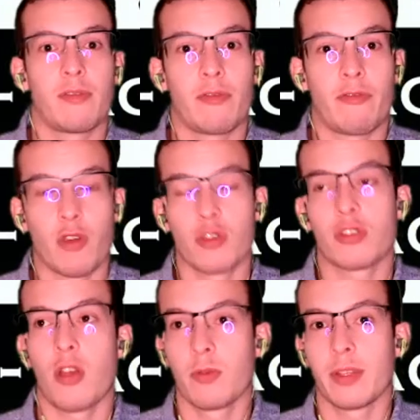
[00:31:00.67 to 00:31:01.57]
first
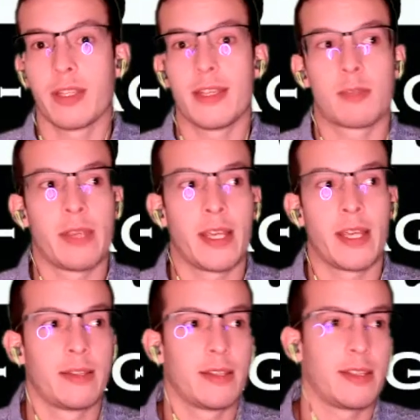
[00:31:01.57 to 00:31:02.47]
card with
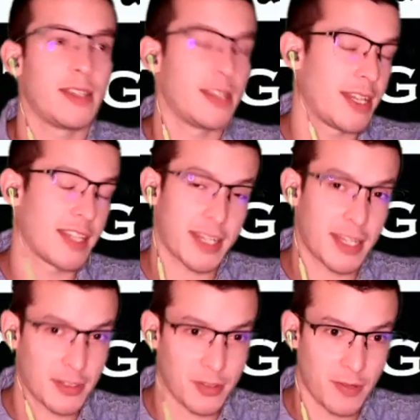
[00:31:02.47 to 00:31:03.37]
ESPN, and that
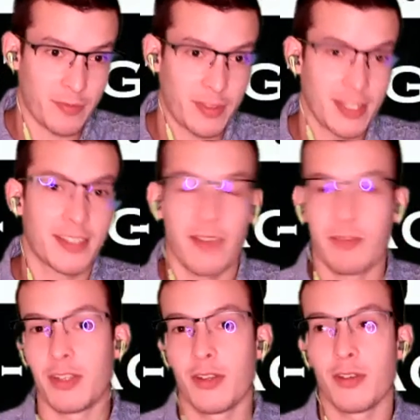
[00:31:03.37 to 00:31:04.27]
kicked off the
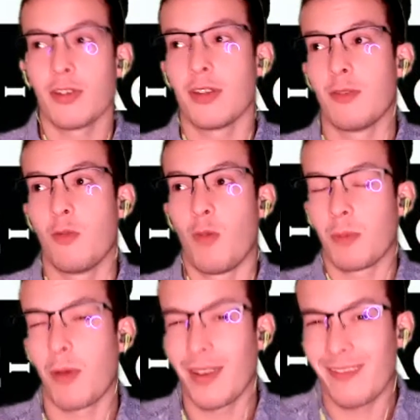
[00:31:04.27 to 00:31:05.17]
7-year,
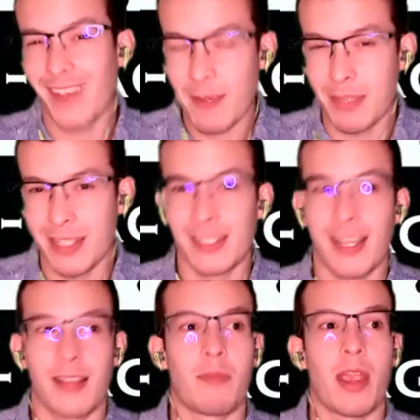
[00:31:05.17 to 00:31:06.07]
$1.5
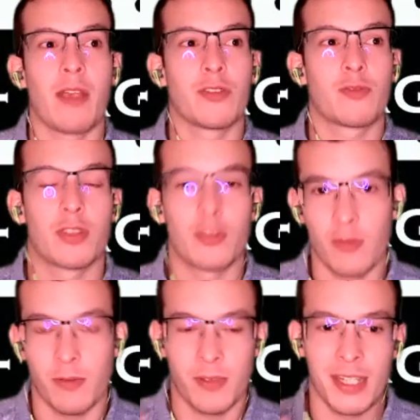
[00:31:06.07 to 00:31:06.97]
billion marriage with
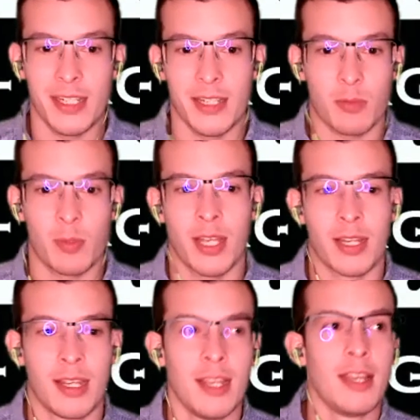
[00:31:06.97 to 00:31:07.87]
UFC and ESPN.
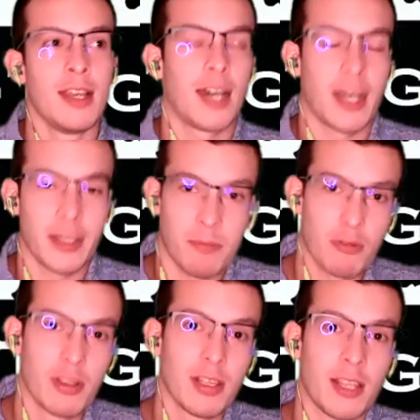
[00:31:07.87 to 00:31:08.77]
On the
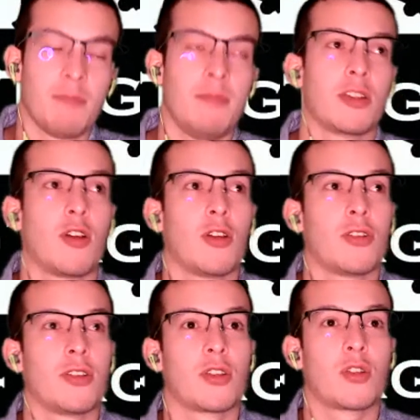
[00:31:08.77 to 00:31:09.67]
prelim
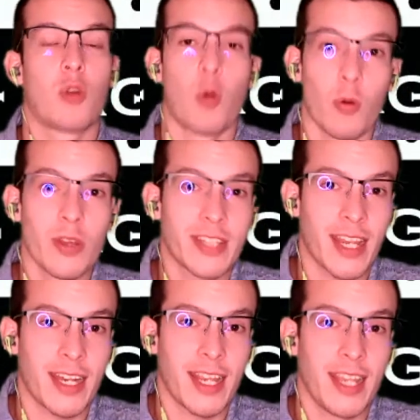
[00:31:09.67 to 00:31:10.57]
card, Corey
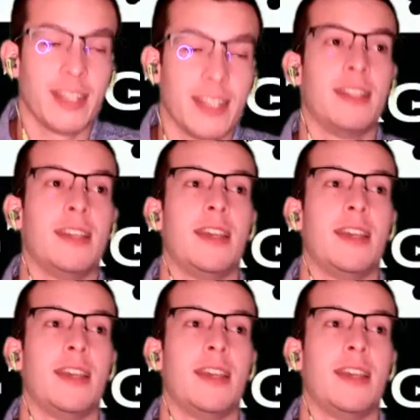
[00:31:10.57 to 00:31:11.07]
Sandhagen